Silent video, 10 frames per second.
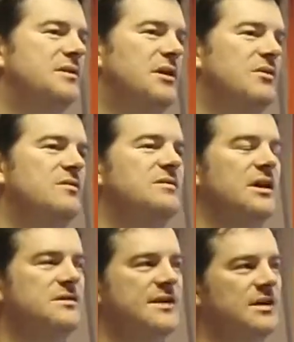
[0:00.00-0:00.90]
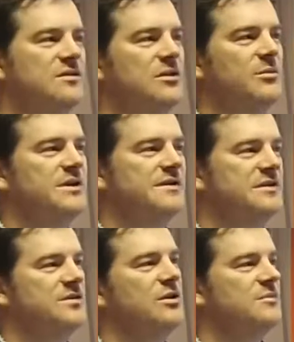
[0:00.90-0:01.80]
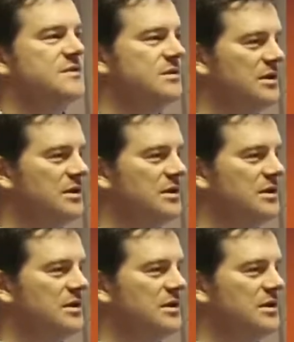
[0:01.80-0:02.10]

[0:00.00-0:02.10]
then use those taxonomies as terms,